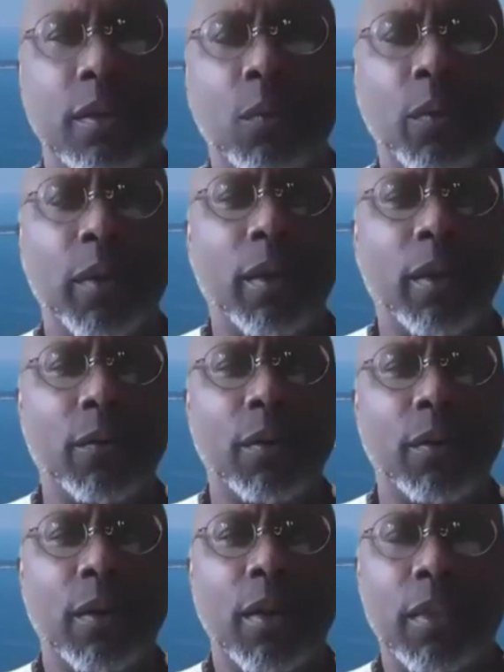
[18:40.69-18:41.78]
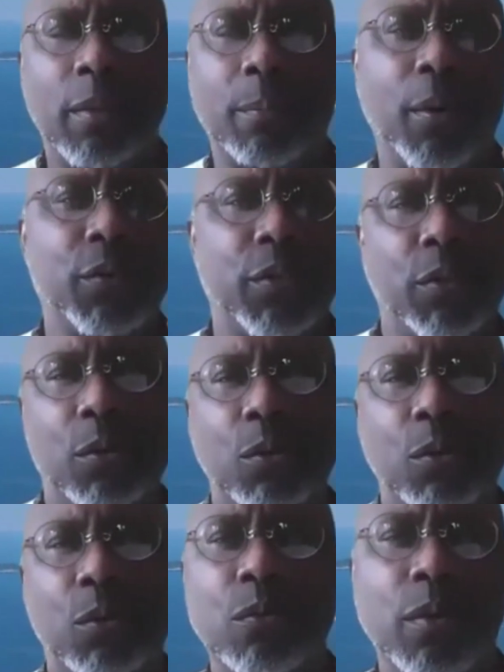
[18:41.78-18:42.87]
whatever, the person
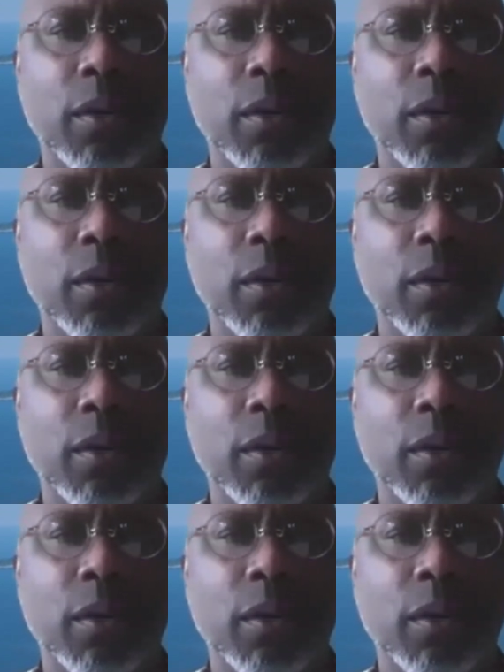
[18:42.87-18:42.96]
who,